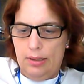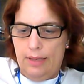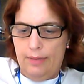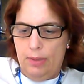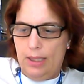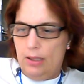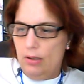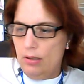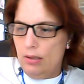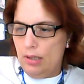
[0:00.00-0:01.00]
Have a
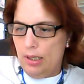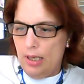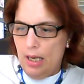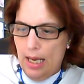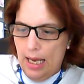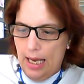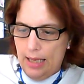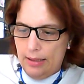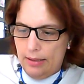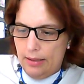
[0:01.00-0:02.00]
quick look.
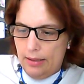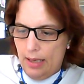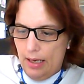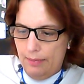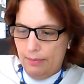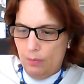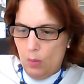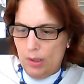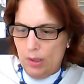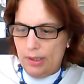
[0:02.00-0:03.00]
It's
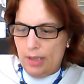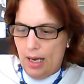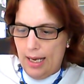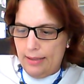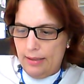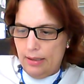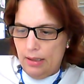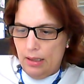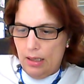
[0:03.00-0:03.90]
one size.